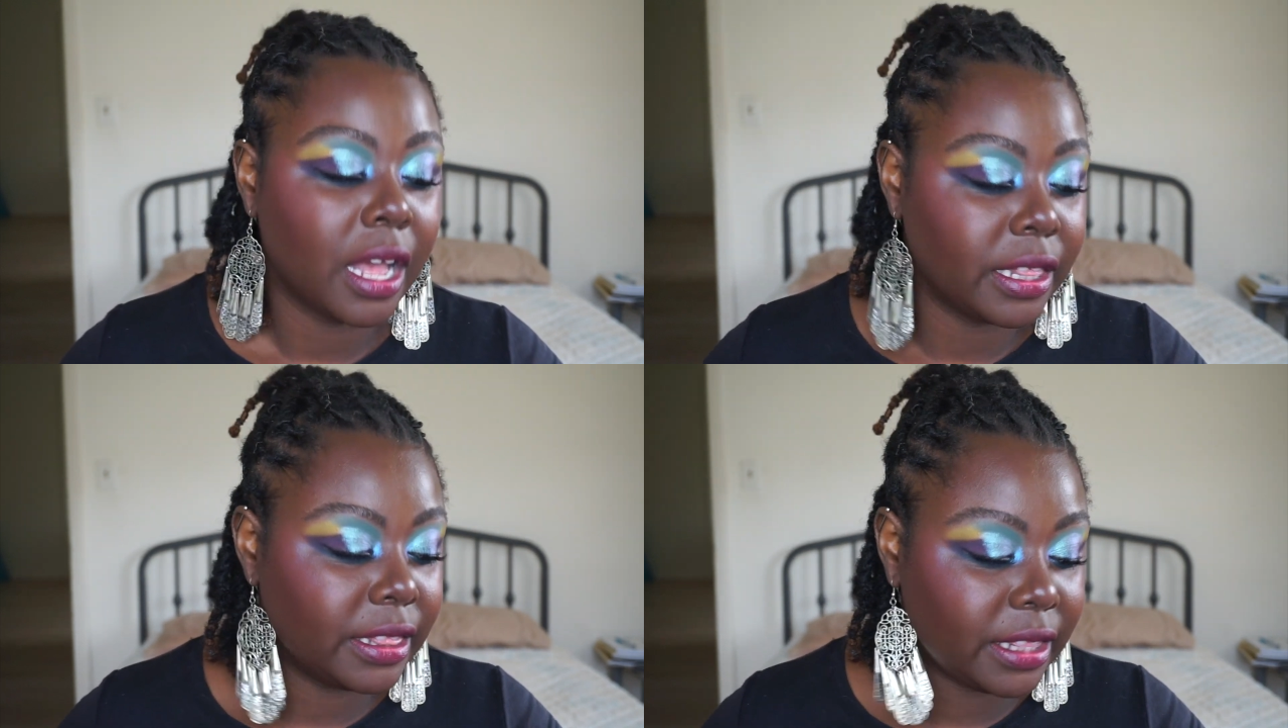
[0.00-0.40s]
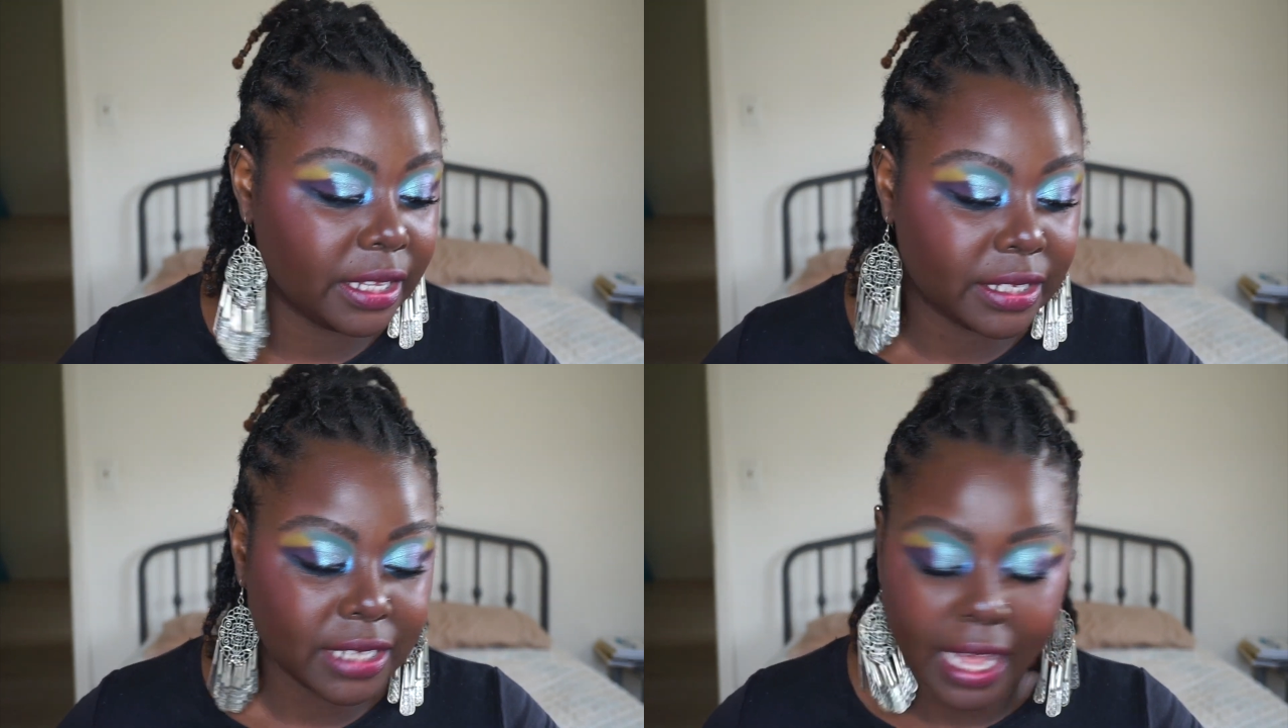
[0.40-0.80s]

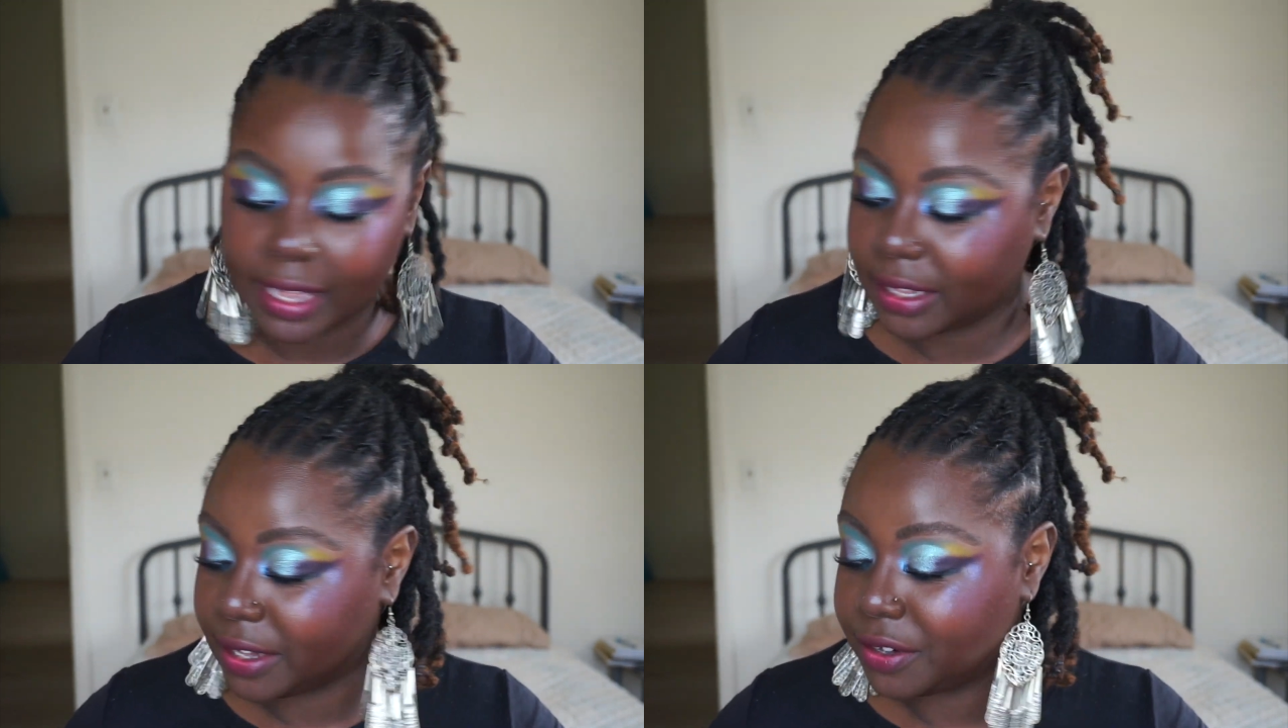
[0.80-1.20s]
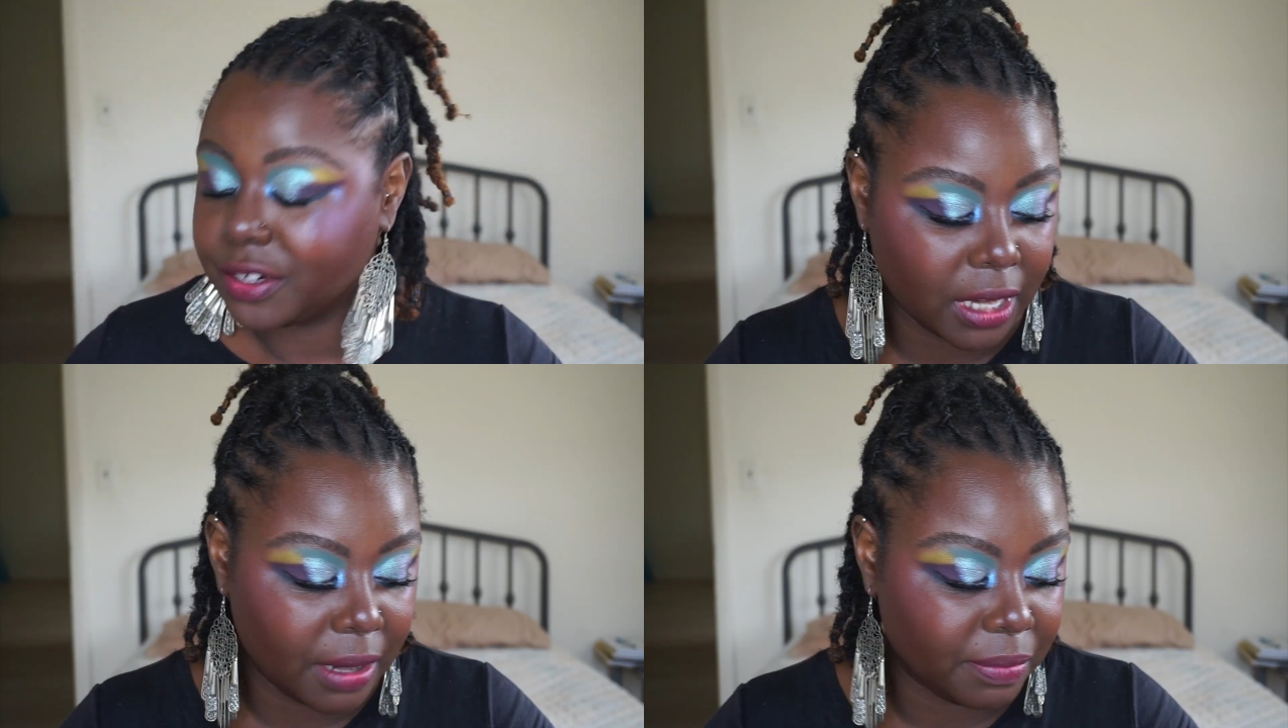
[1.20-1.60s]
These
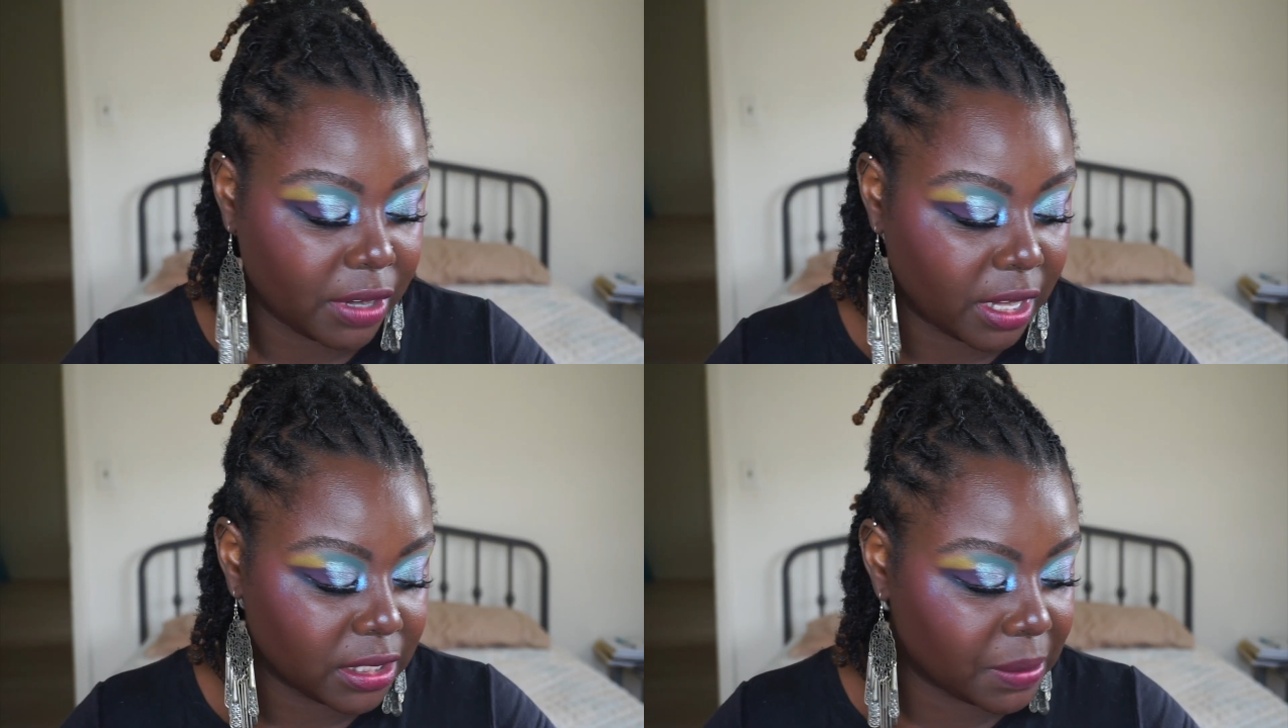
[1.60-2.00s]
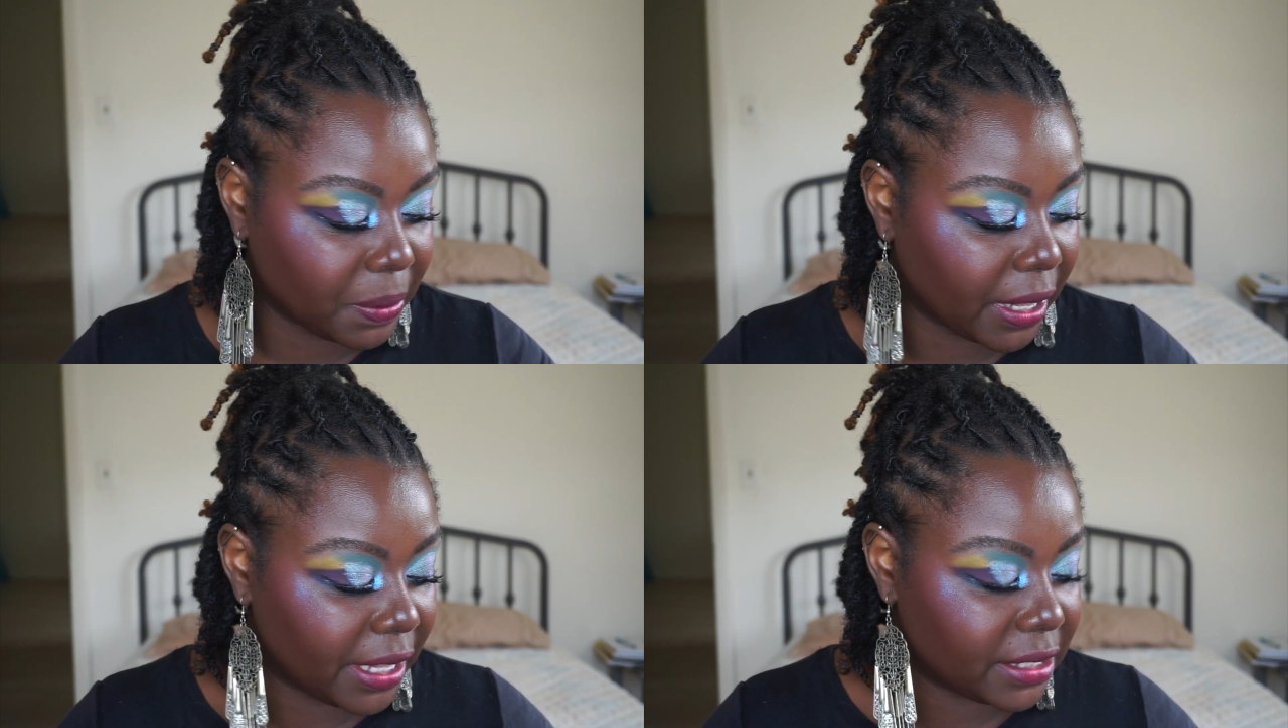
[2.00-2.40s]
highlighters, I'm not
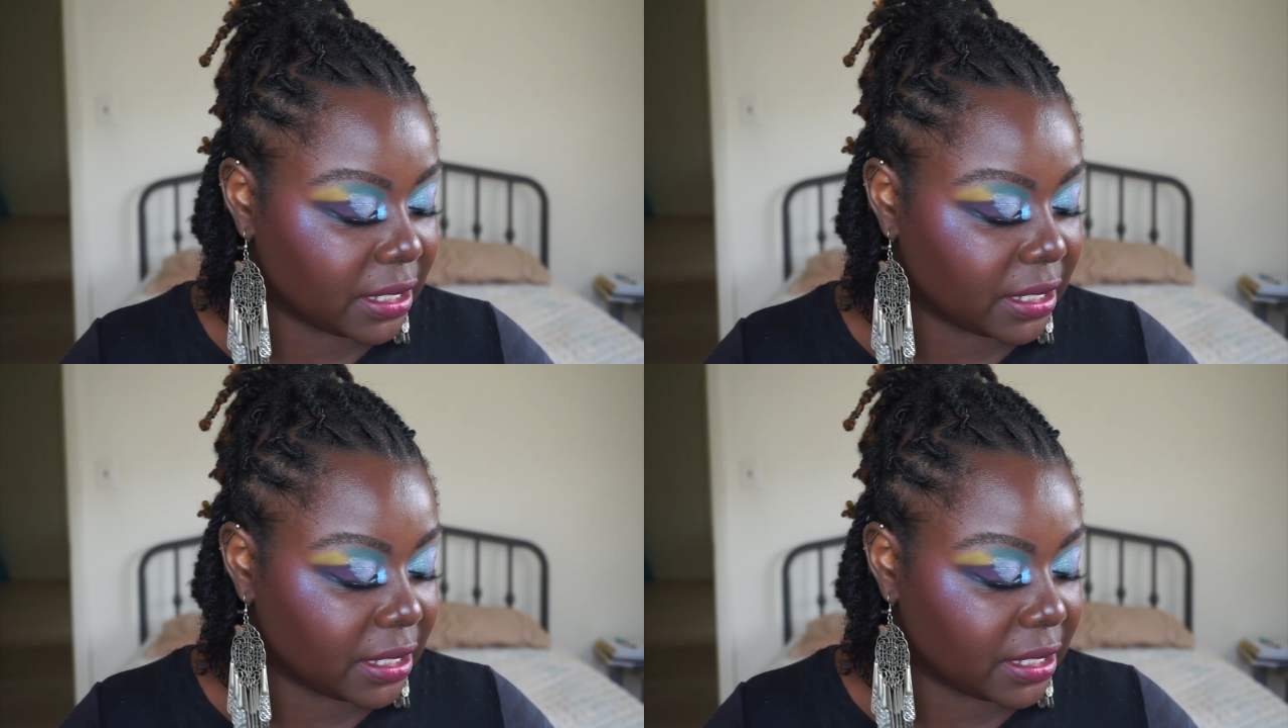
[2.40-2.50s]
surprised